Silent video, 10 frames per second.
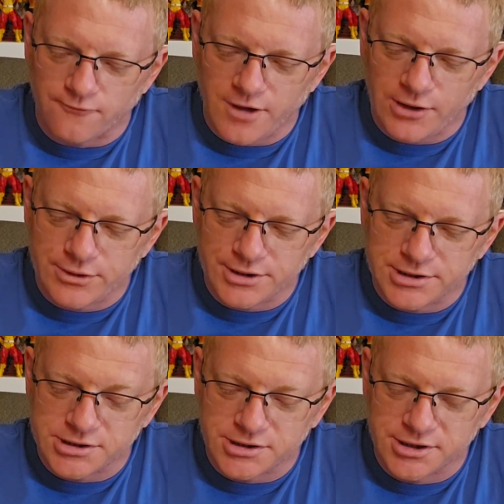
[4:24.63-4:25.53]
Following the
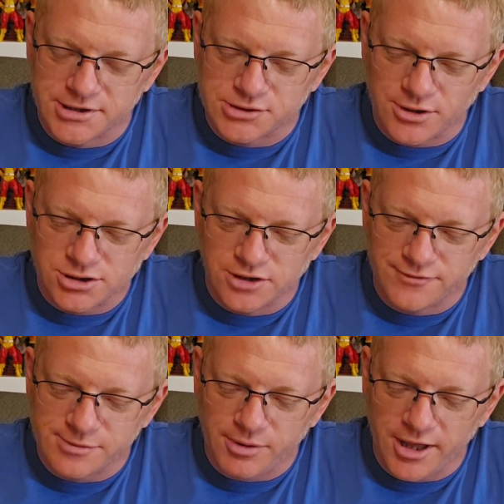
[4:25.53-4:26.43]
destruction of
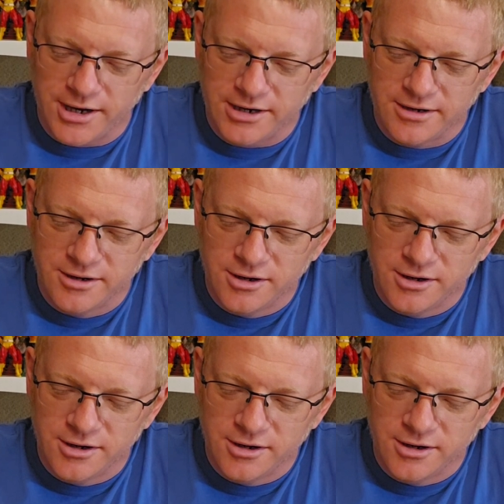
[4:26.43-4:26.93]
his planet